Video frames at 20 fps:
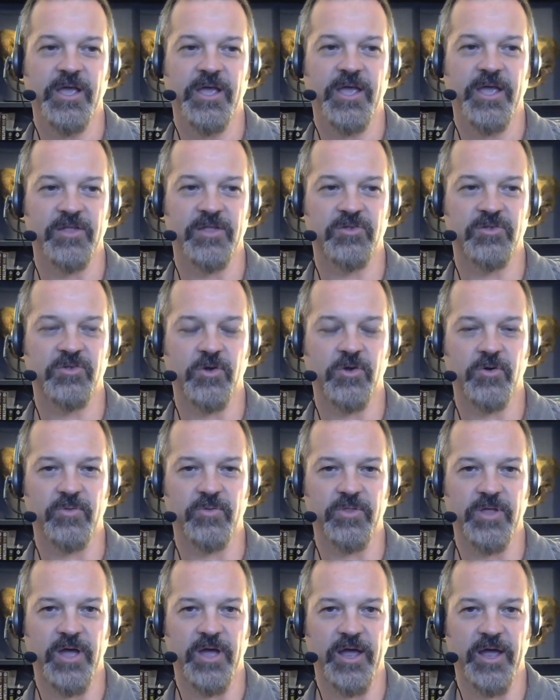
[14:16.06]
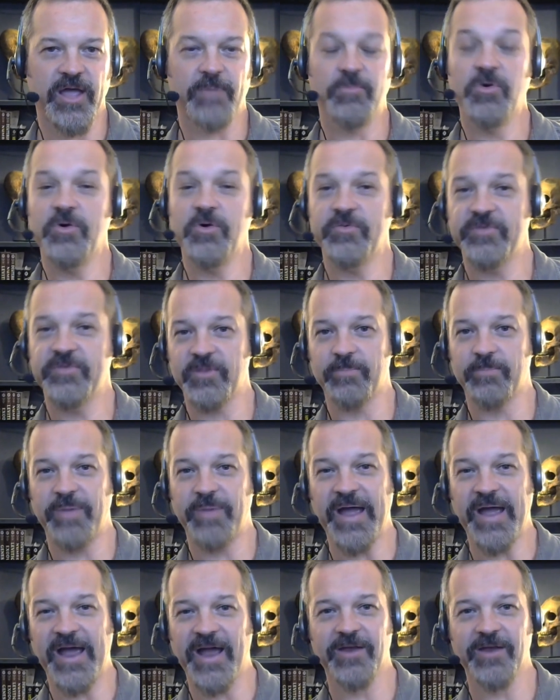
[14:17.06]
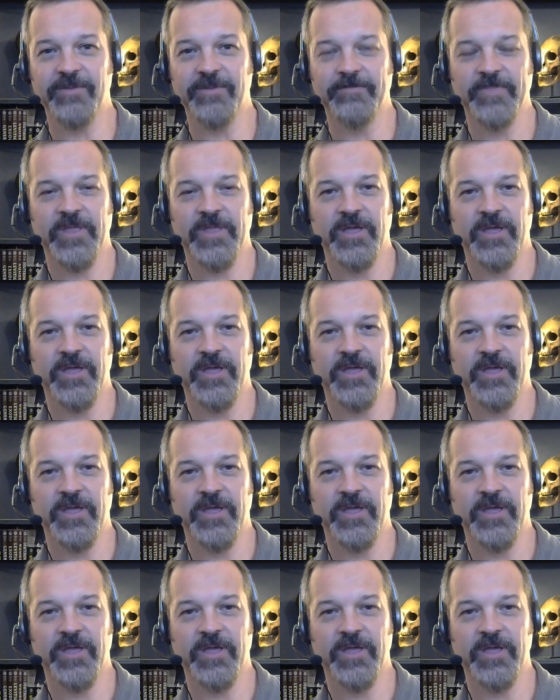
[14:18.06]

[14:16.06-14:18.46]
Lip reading: And so I got moved to the back,